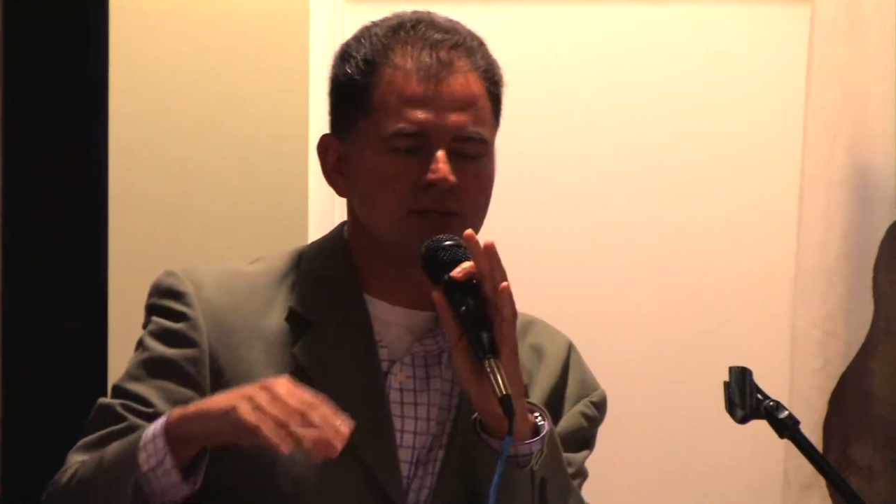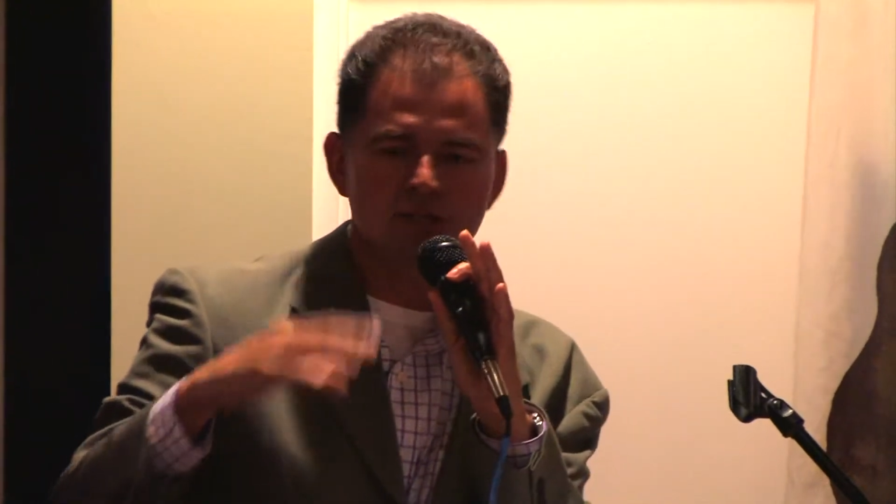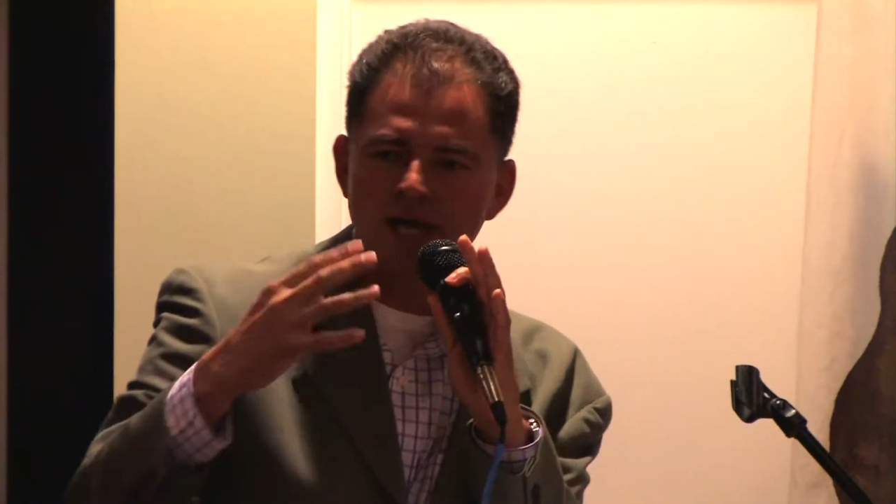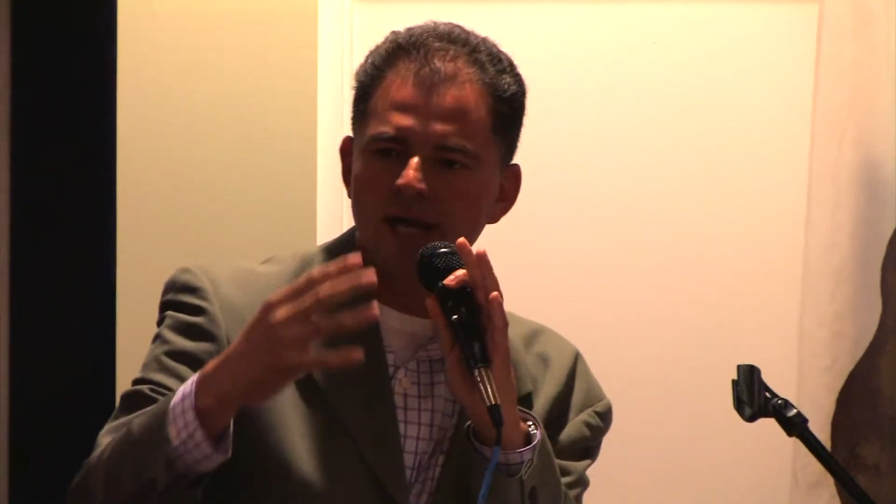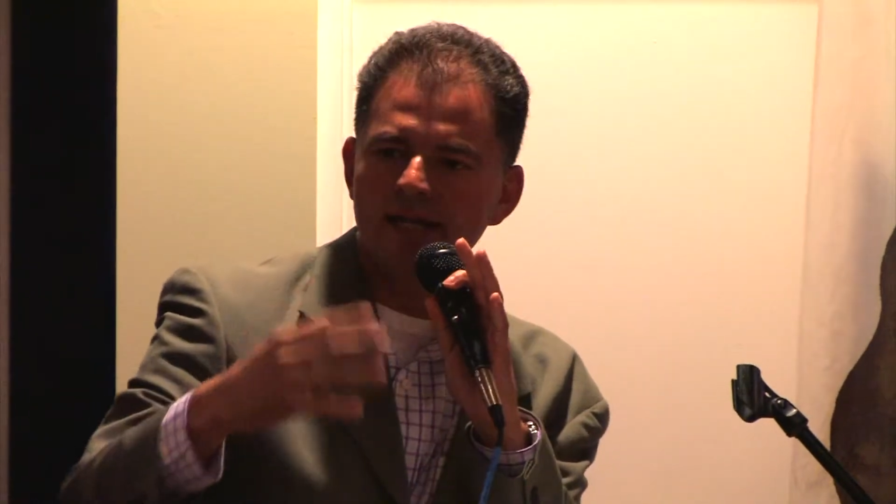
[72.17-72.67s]
to
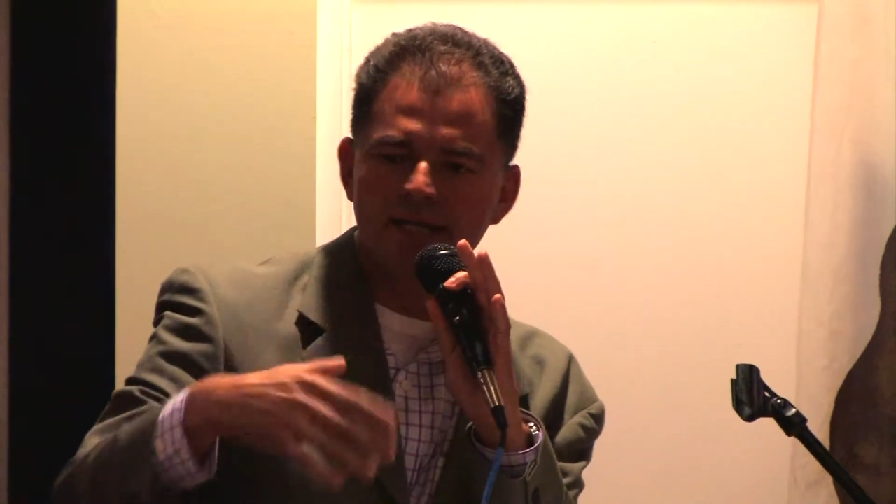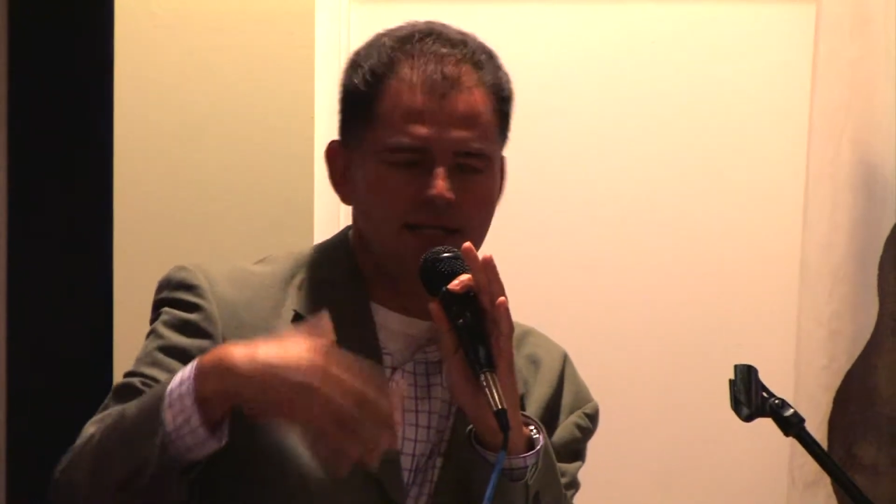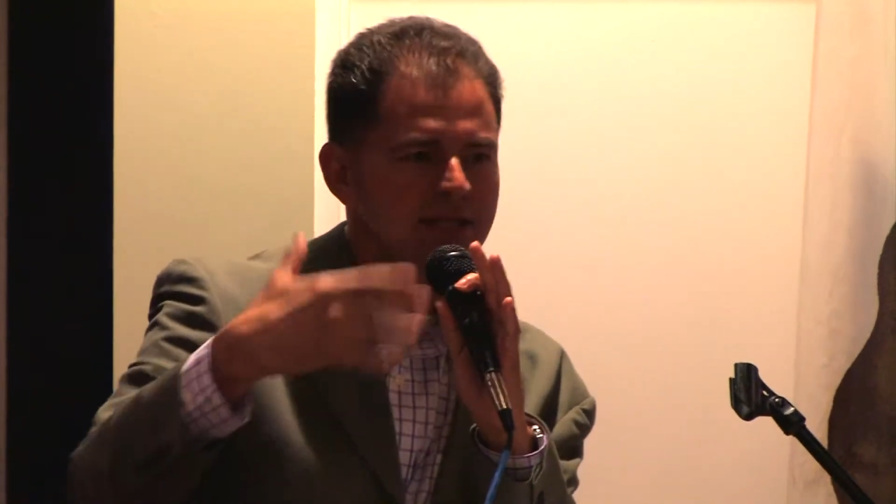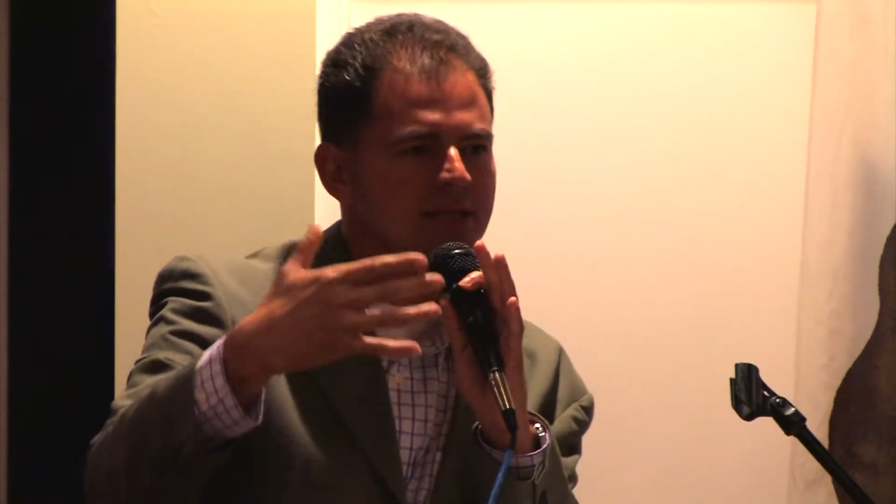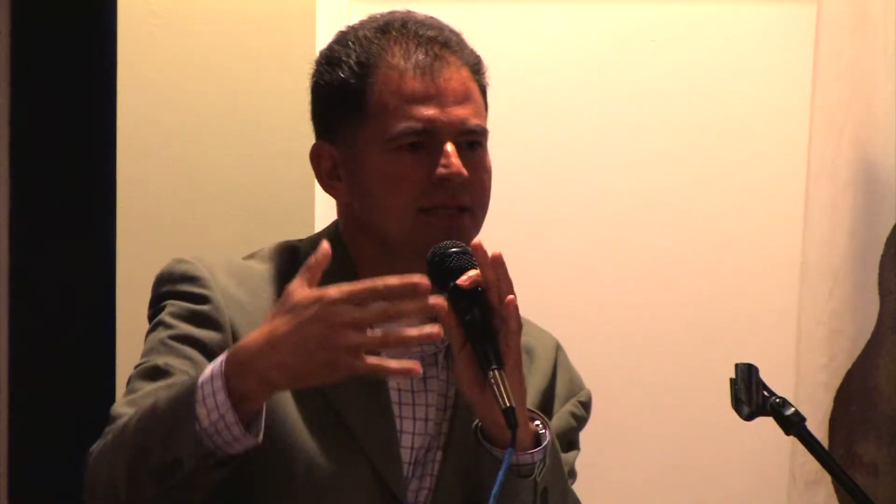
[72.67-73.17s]
China
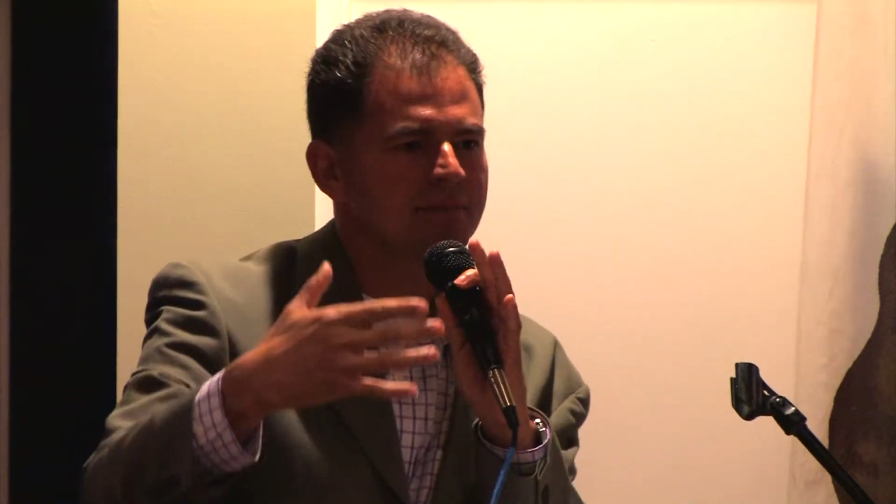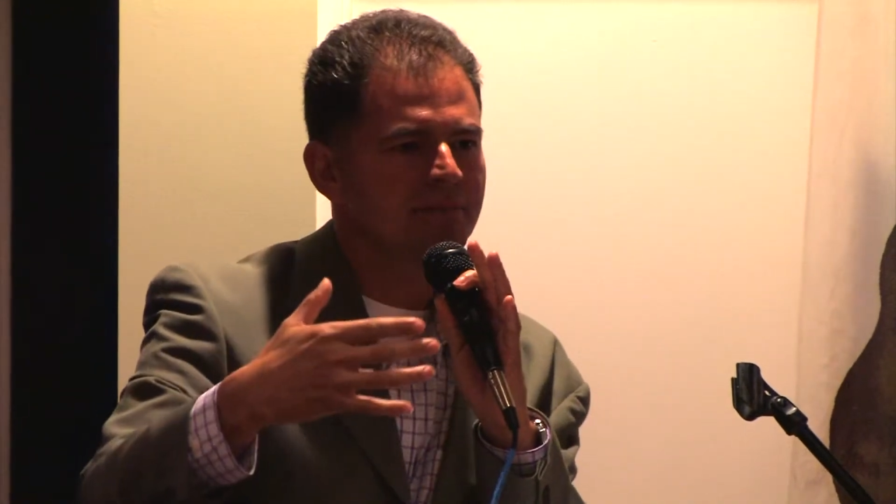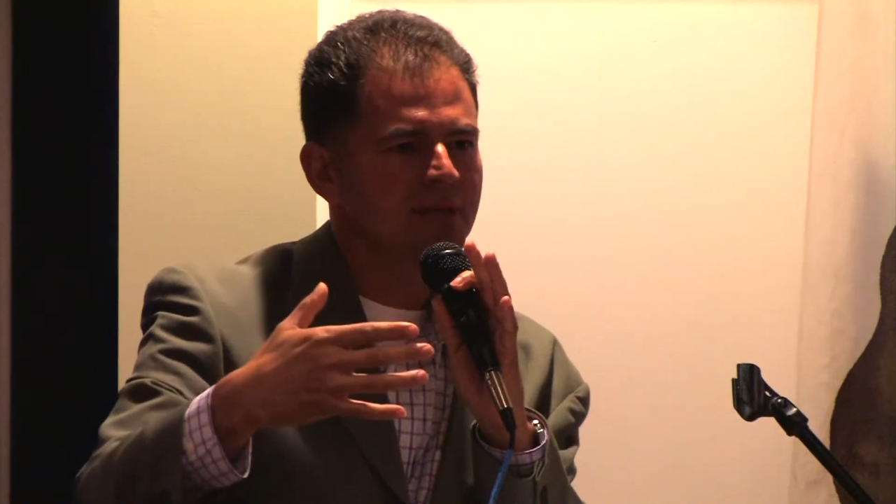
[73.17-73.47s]
and India.